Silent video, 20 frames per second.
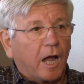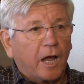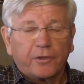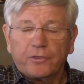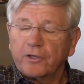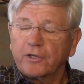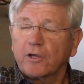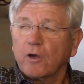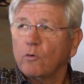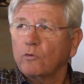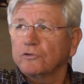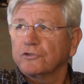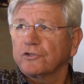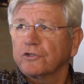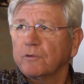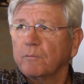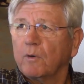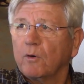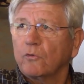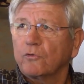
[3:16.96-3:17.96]
I think going to
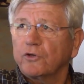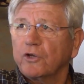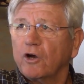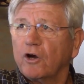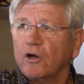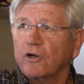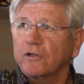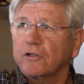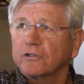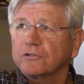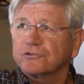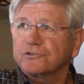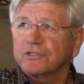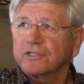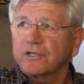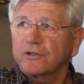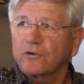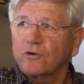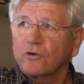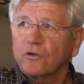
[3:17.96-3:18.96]
the Boneyard and
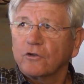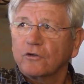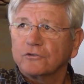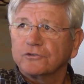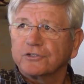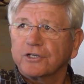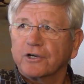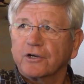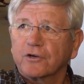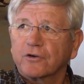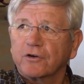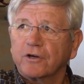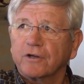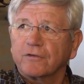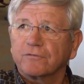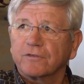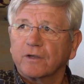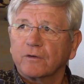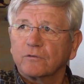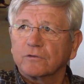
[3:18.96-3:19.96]
seeing all those
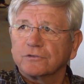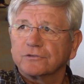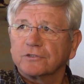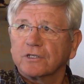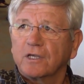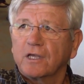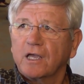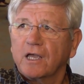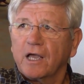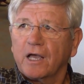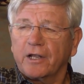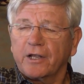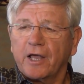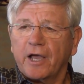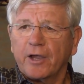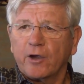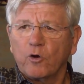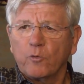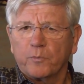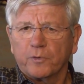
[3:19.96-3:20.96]
aircraft, that was an
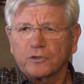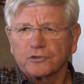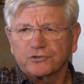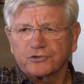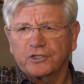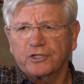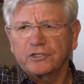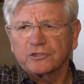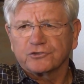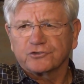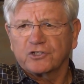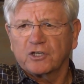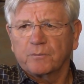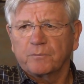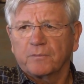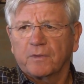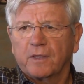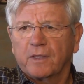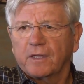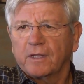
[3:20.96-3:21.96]
eye-opener, seeing
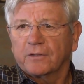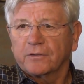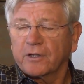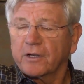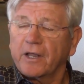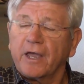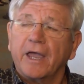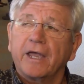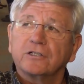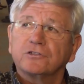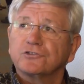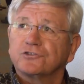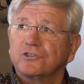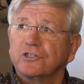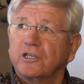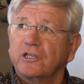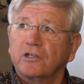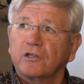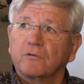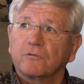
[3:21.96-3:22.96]
some that I hadn't
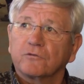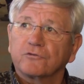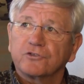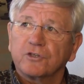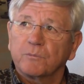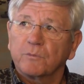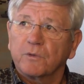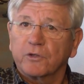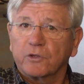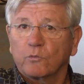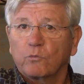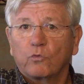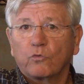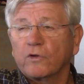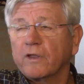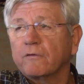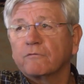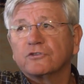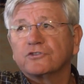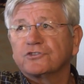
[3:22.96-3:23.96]
seen and some that you won't
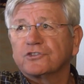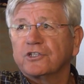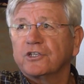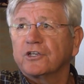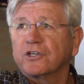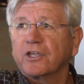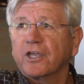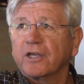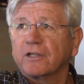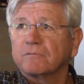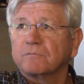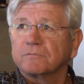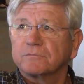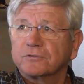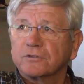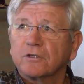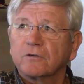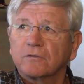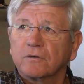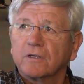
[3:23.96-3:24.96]
ever see again.
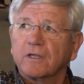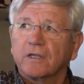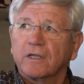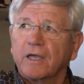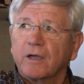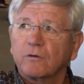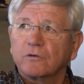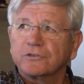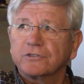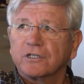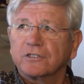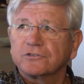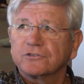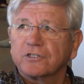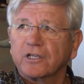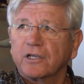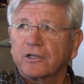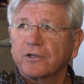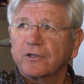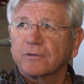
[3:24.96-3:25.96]
So that was
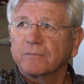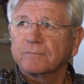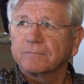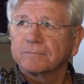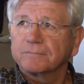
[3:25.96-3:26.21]
outstanding.